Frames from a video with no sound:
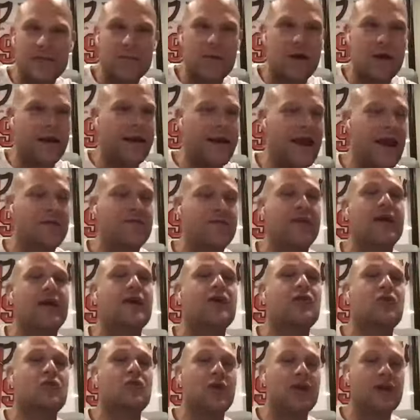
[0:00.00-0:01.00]
money, having
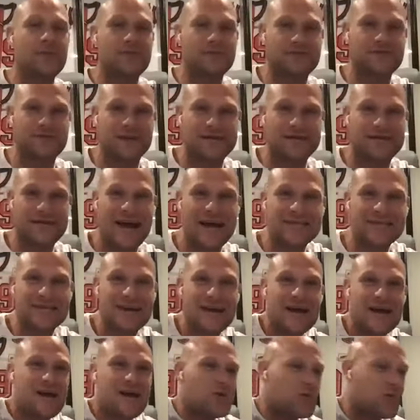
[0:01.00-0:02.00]
incredible success.
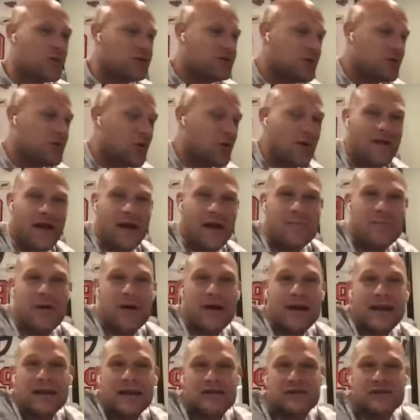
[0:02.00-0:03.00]
We took all that
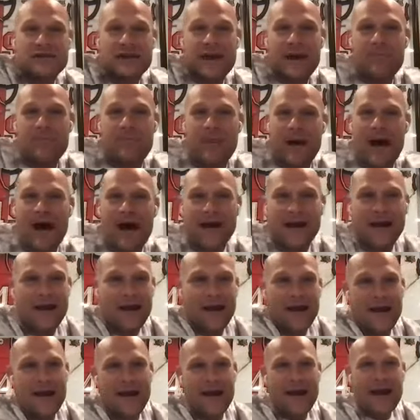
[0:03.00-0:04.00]
money and just kept
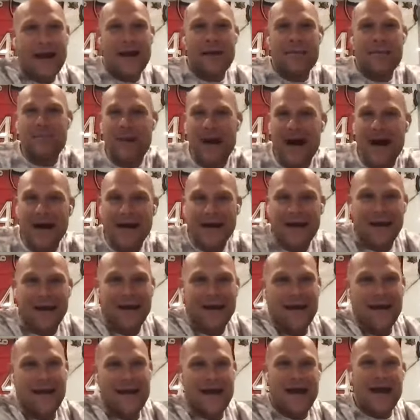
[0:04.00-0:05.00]
buying and
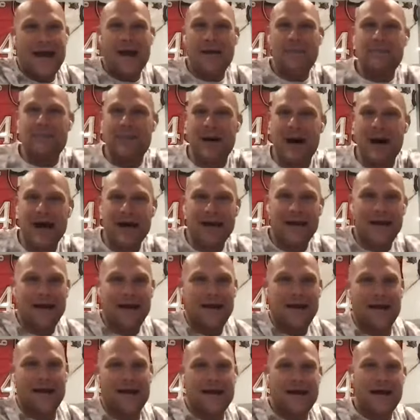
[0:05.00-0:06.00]
buying and
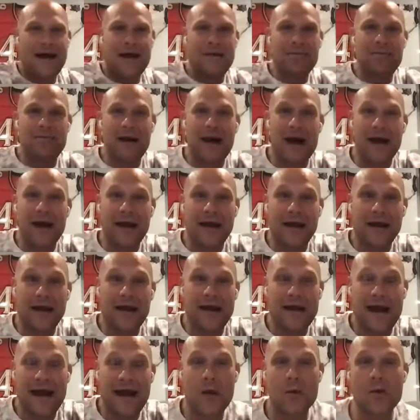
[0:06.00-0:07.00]
buying and buying.
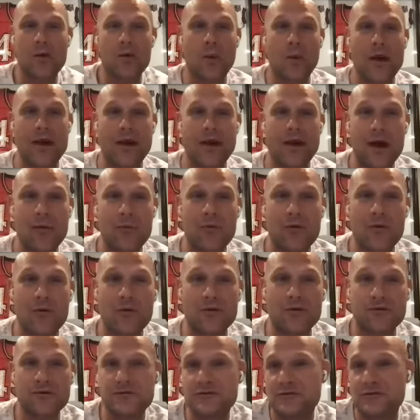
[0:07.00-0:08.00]
And now we wake up
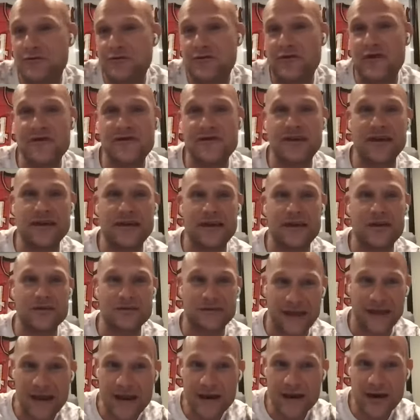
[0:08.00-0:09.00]
almost 15 years
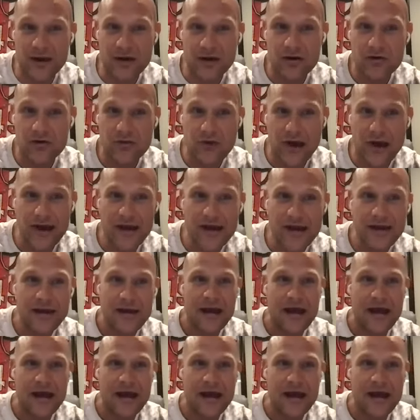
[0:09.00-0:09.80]
later, right?